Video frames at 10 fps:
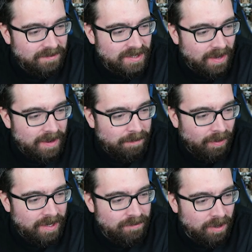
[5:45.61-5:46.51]
So you
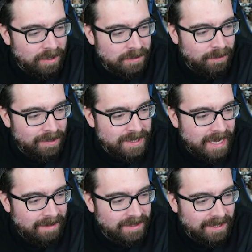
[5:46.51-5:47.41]
appointed Ron Osborne as
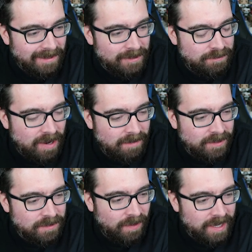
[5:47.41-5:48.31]
captain and Lewis Bradford
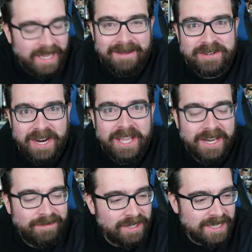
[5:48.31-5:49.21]
as vice captain. I
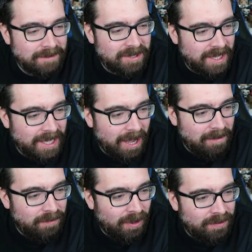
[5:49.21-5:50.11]
can get
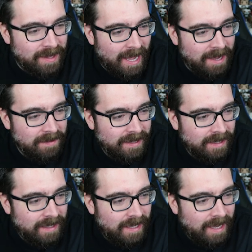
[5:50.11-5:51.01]
on board with that.
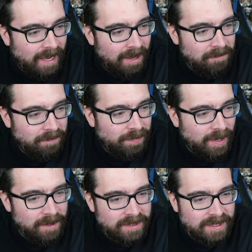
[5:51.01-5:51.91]

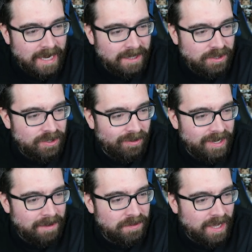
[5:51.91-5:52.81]
But sacked
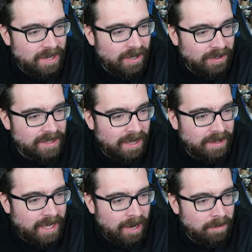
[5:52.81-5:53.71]
shortly after getting knocked out of
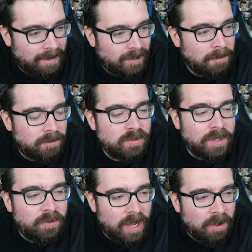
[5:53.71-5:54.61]
the Carabao Cup, because we
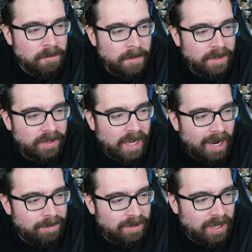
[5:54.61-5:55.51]
all know the
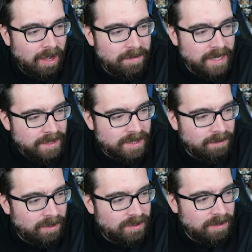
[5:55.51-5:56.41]
Carabao Cup is the
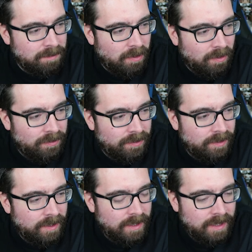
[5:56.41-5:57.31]
most
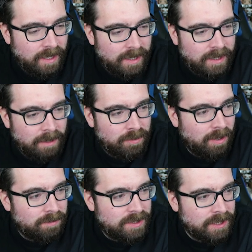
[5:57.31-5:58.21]
important cup
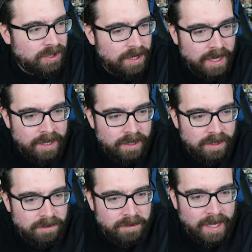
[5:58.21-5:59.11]
competition in
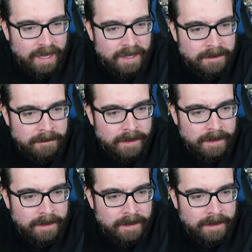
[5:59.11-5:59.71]
the UK.